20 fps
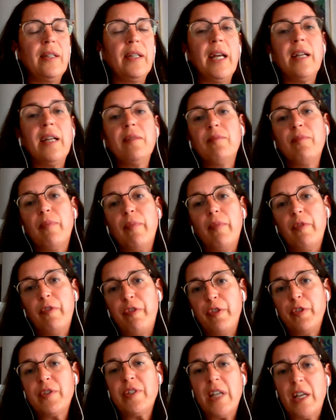then
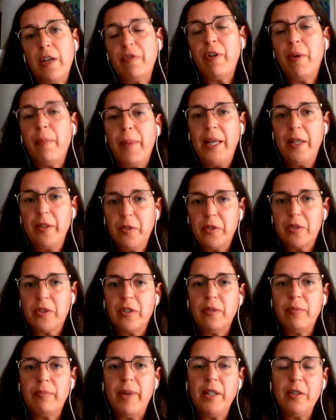seek for
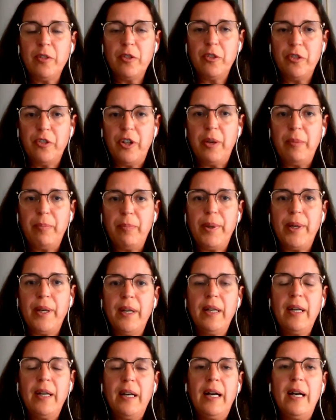mentorship,
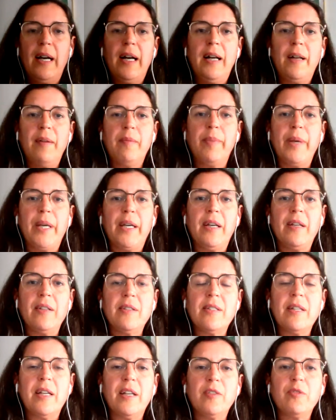
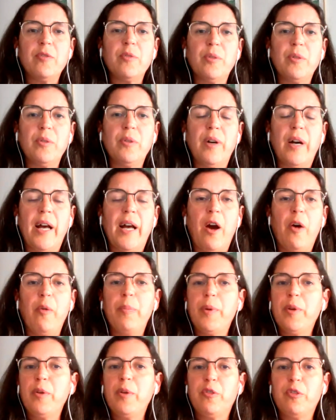because this will
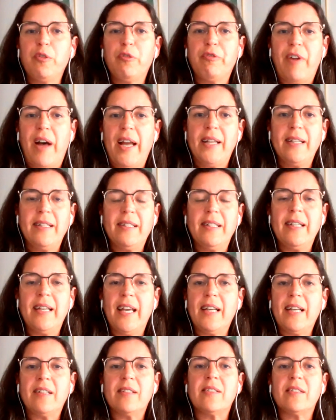help you to find the
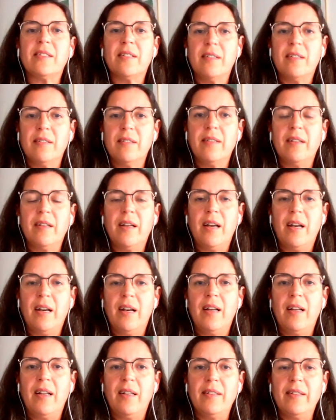next
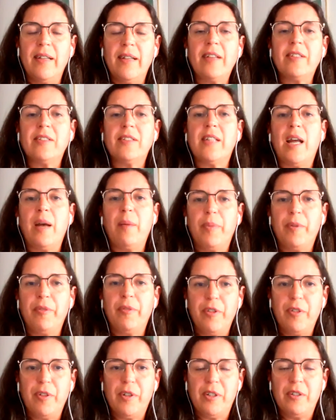step
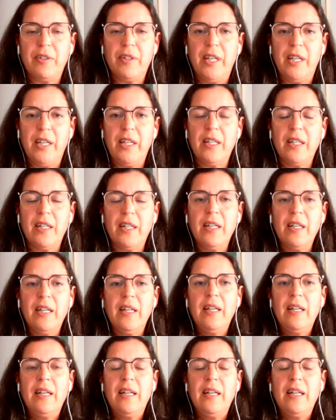of your career,